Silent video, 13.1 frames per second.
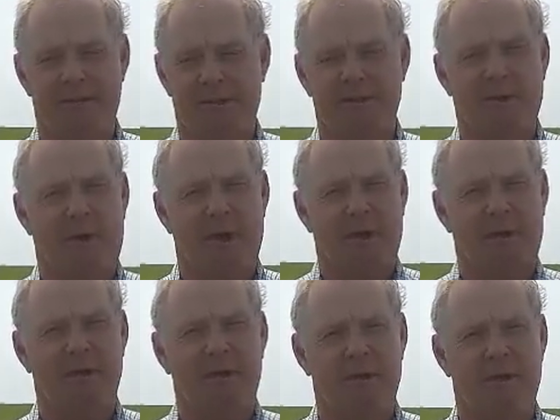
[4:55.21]
the
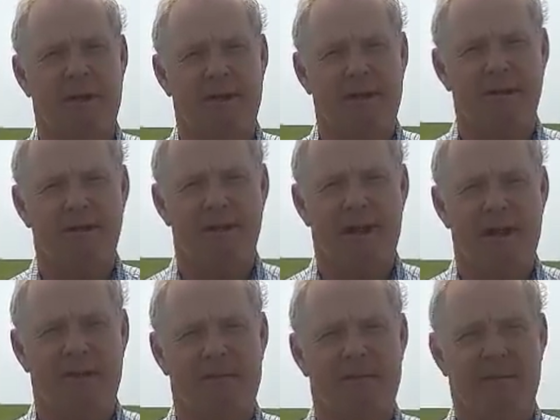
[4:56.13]
soil and doesn't
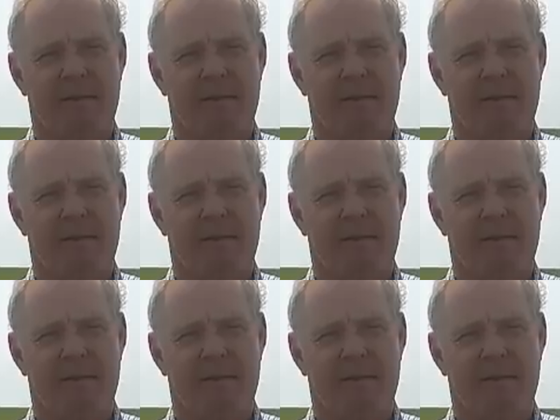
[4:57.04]
have